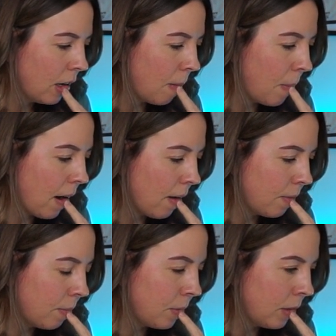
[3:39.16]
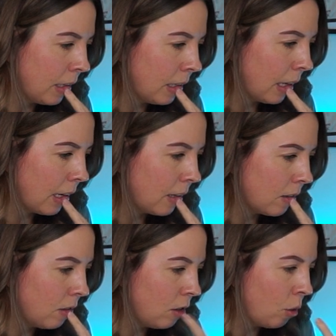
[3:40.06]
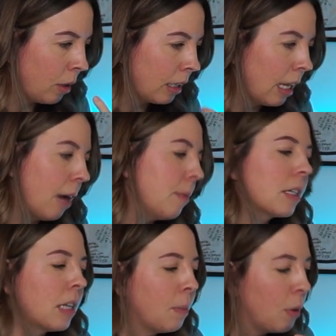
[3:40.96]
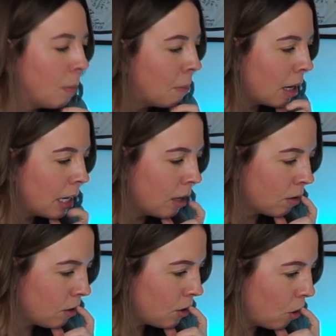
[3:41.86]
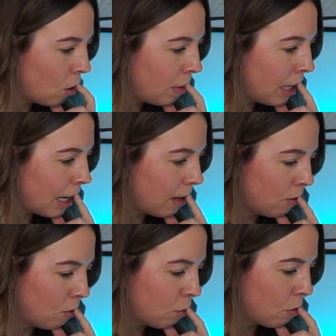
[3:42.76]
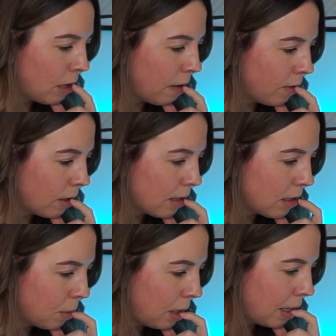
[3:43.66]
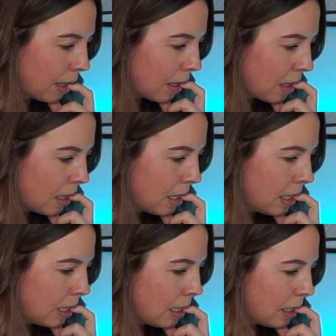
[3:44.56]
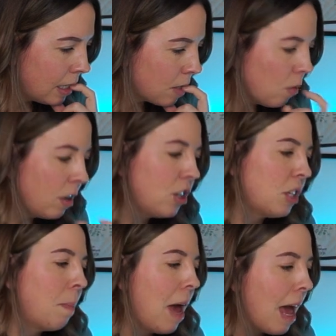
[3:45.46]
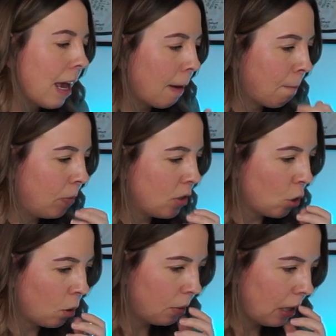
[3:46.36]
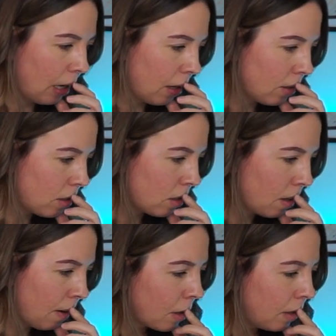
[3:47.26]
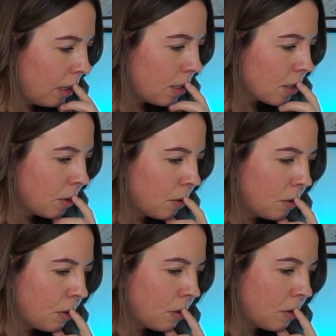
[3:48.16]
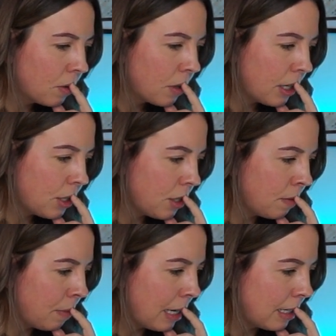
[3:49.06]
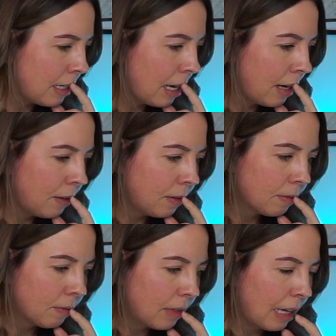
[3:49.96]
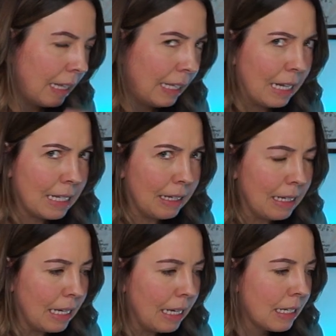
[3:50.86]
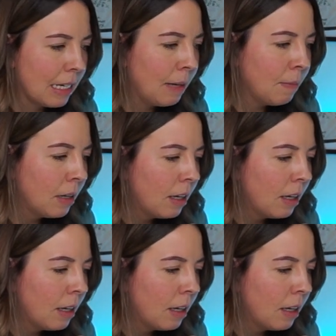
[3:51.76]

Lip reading: Apart from really like knowing that I was going to put money on Tommy and Rory for this week. I don't want to just pick the top players. Let's go Christian Buysenhout. I think that's how you say his name.